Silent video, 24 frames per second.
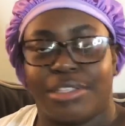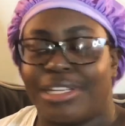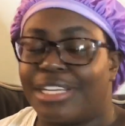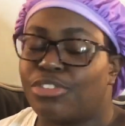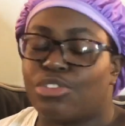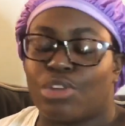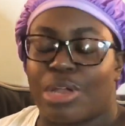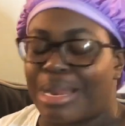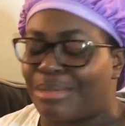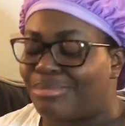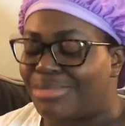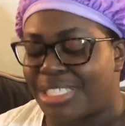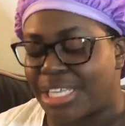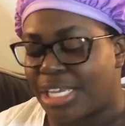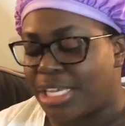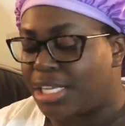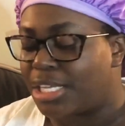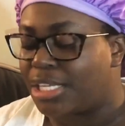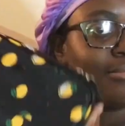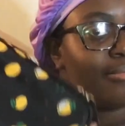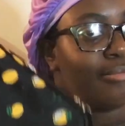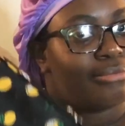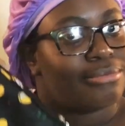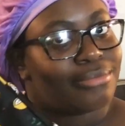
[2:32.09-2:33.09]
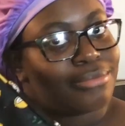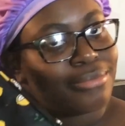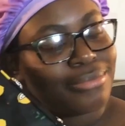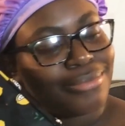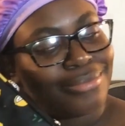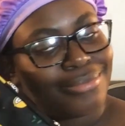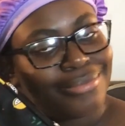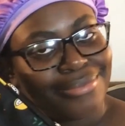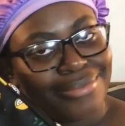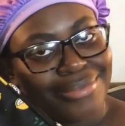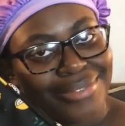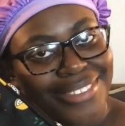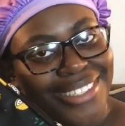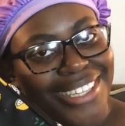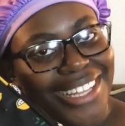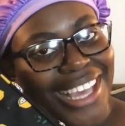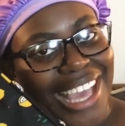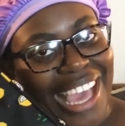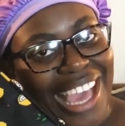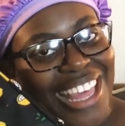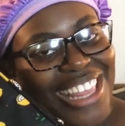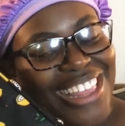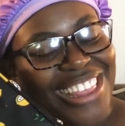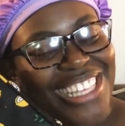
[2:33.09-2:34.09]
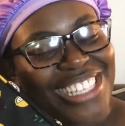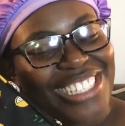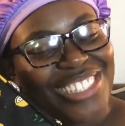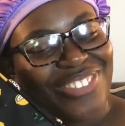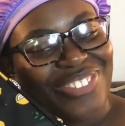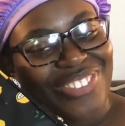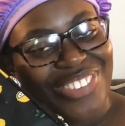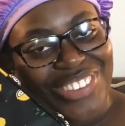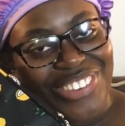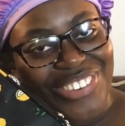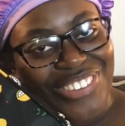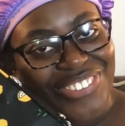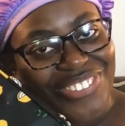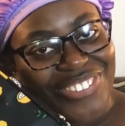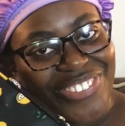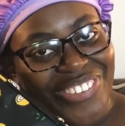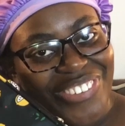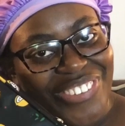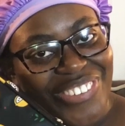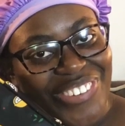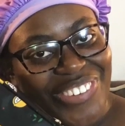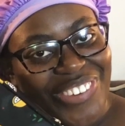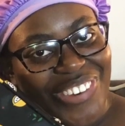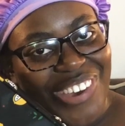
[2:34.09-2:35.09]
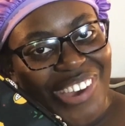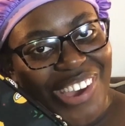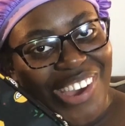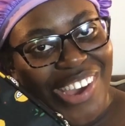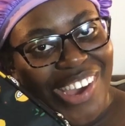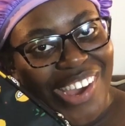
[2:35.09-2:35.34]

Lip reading: That's what I'm saying. This beautiful